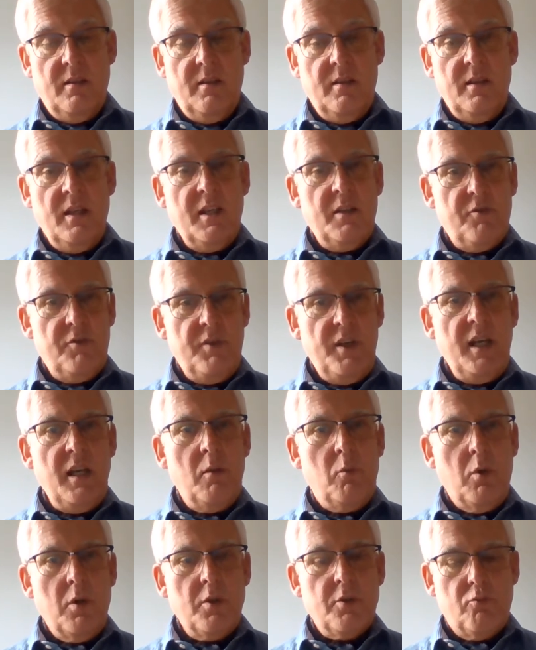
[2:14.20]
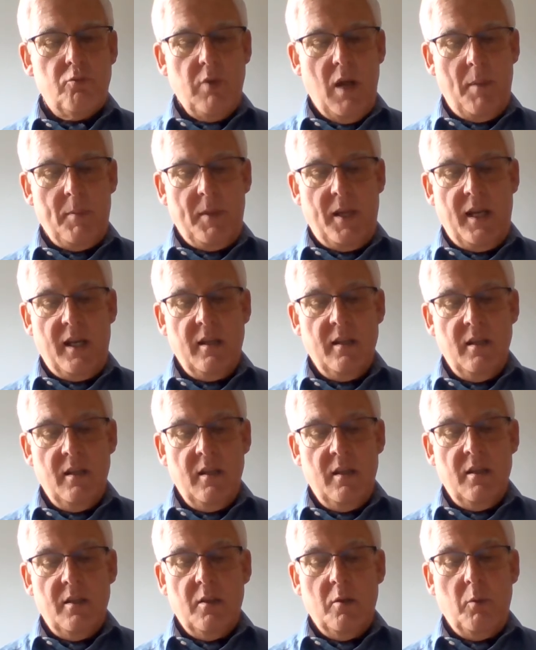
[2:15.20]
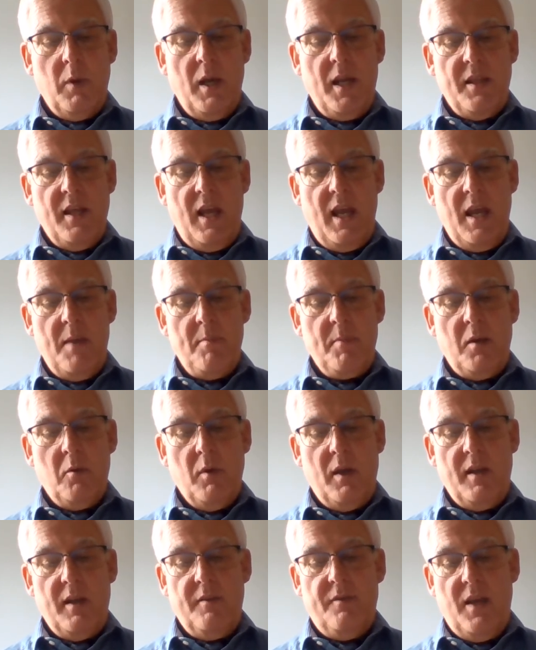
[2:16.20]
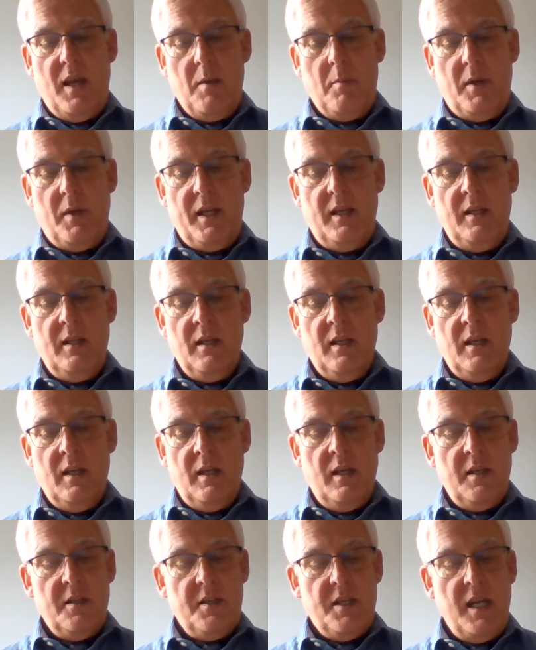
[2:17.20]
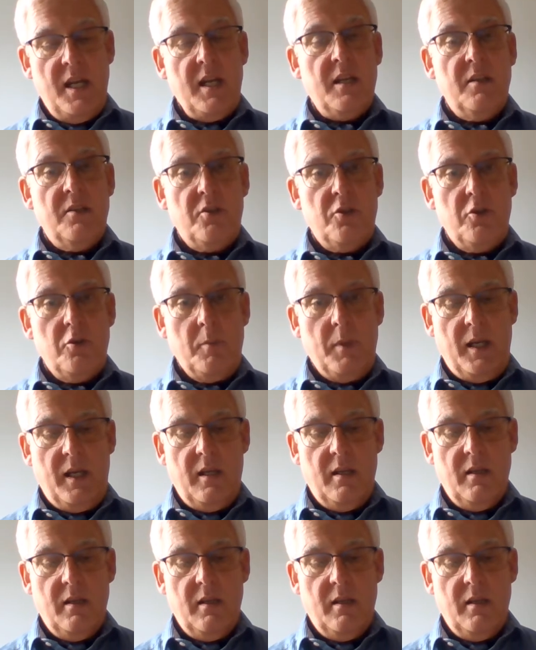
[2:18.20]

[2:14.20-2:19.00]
It really was rummy the way the Hemingway family had taken to me.